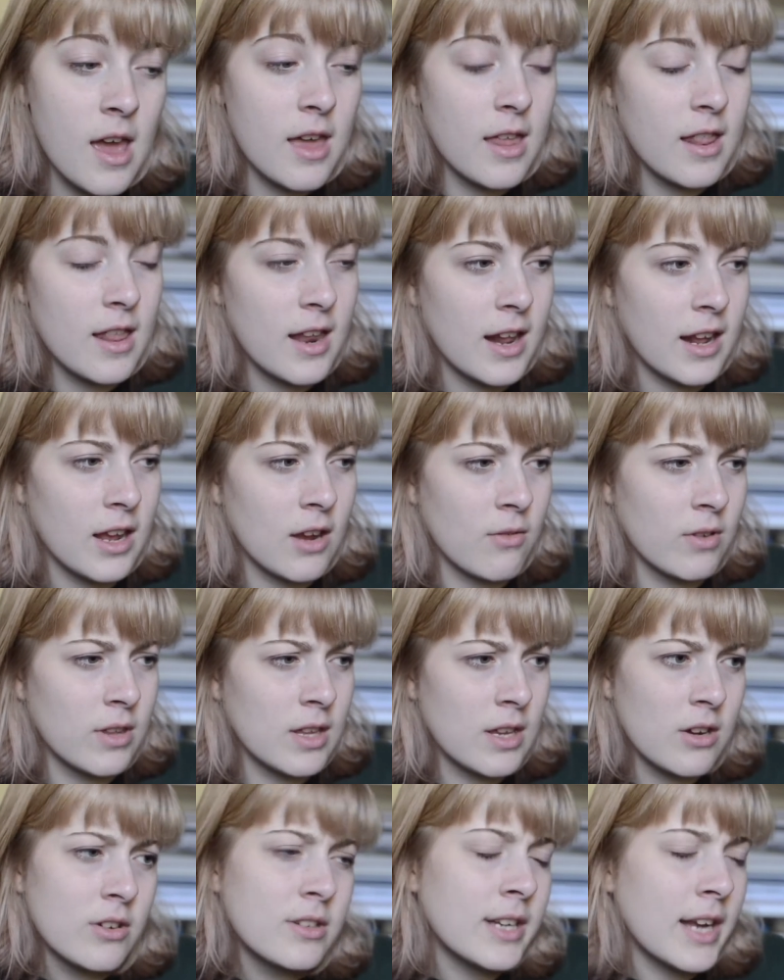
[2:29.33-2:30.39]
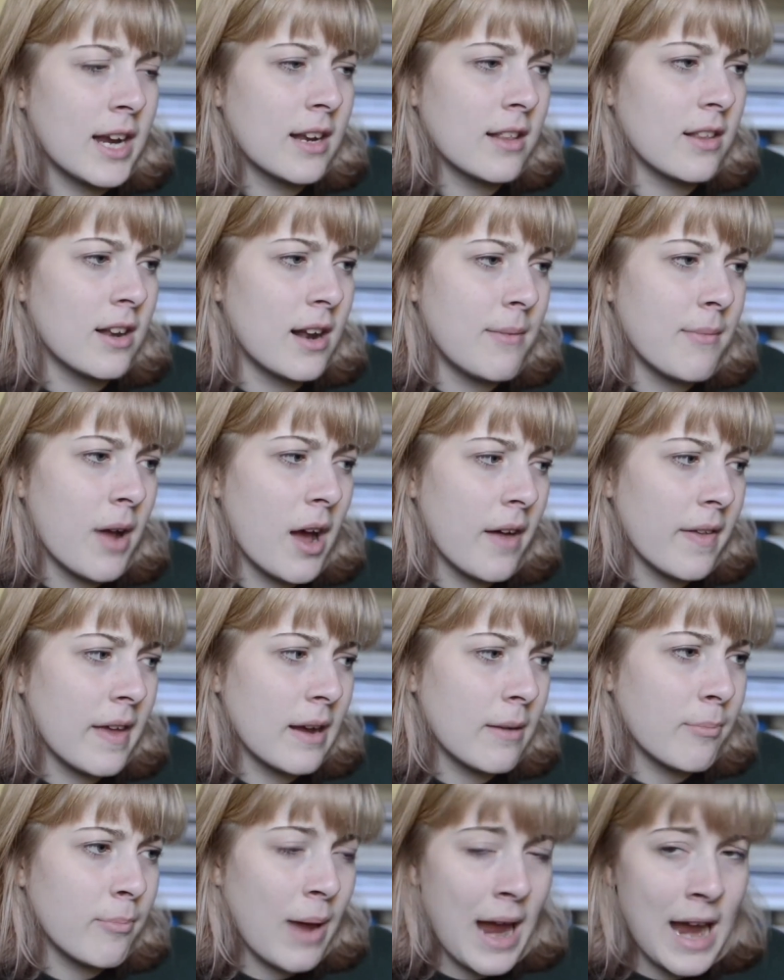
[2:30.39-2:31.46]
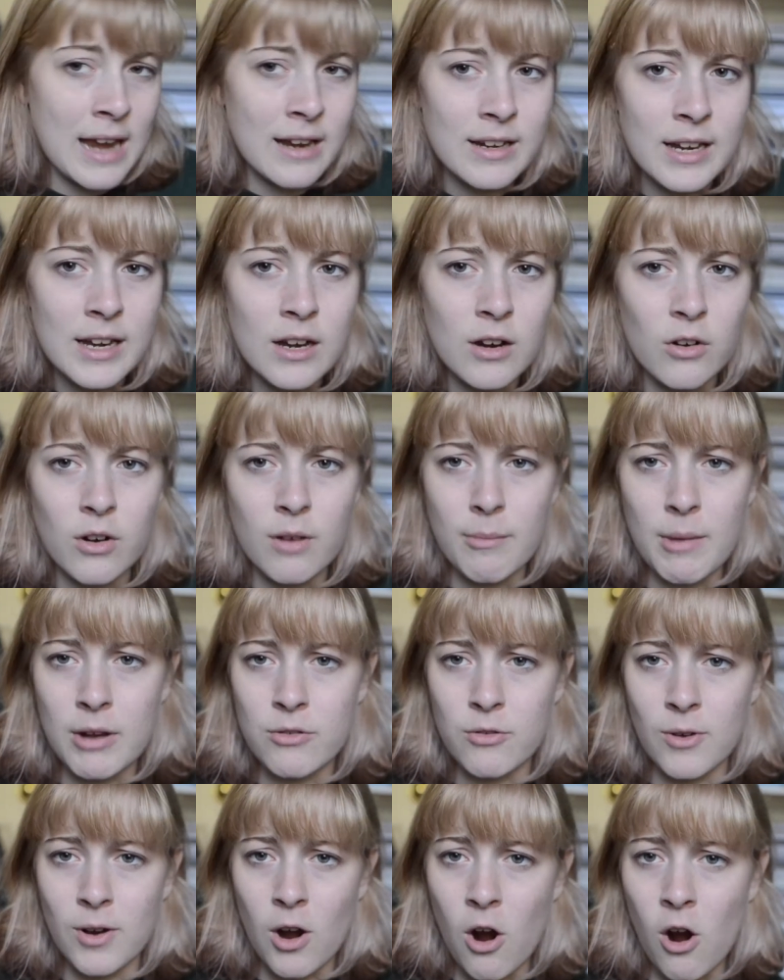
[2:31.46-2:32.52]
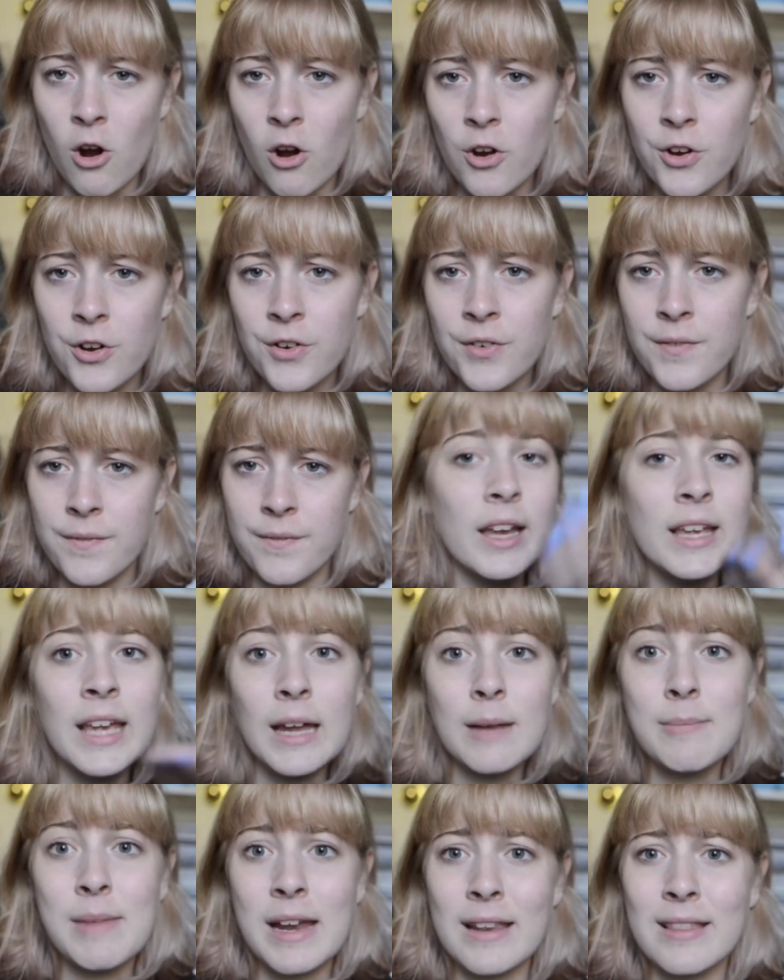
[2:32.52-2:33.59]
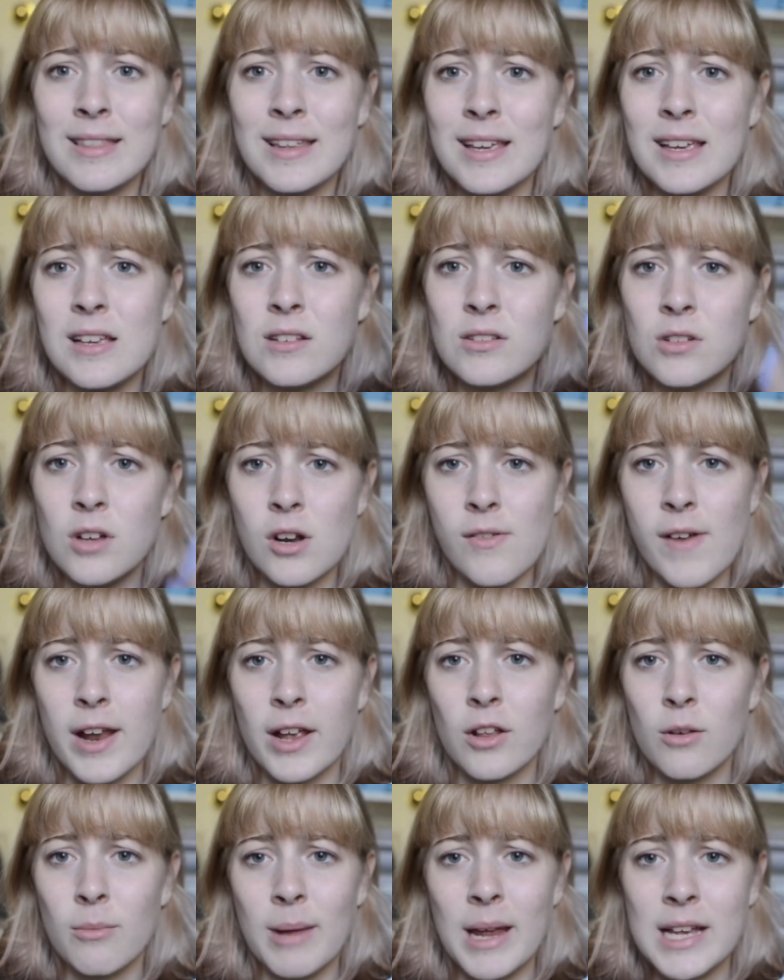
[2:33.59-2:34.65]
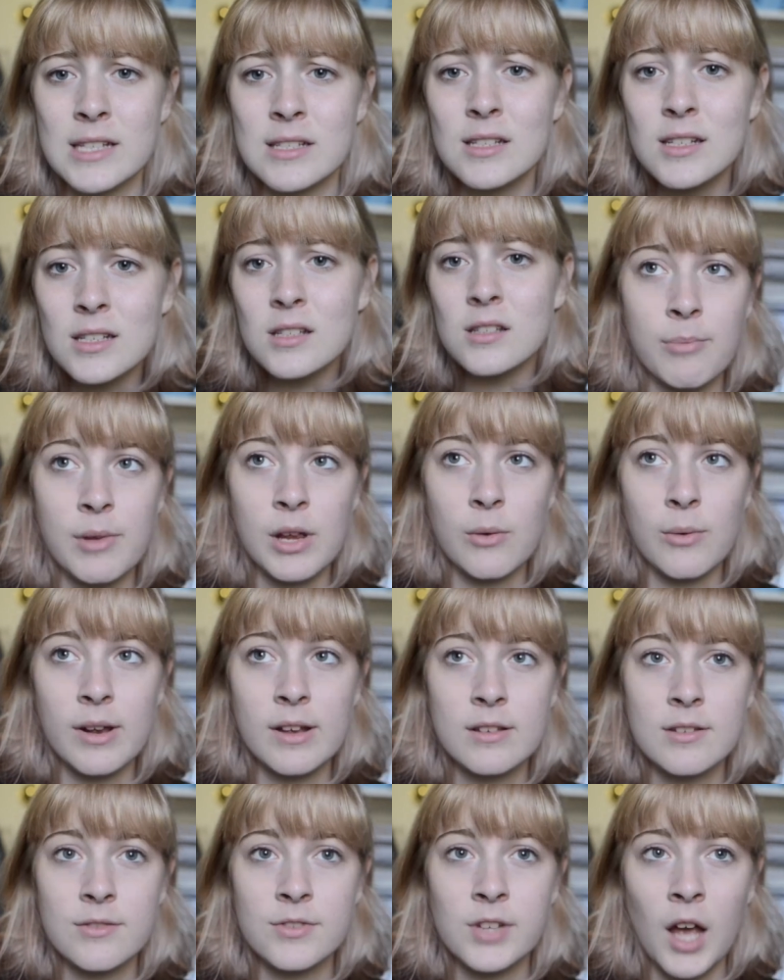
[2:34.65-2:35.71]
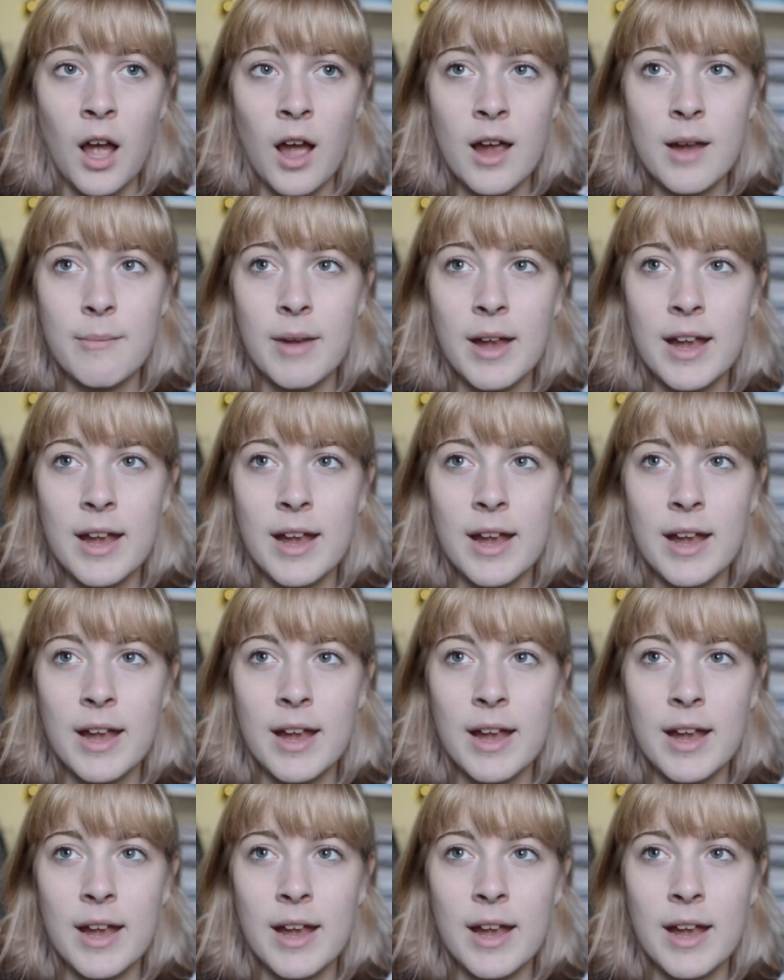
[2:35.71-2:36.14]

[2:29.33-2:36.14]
And then I get really irritated that I'm not, like, painting, or I'm not doing art, and I can't make these on a regular basis. Big waste of time.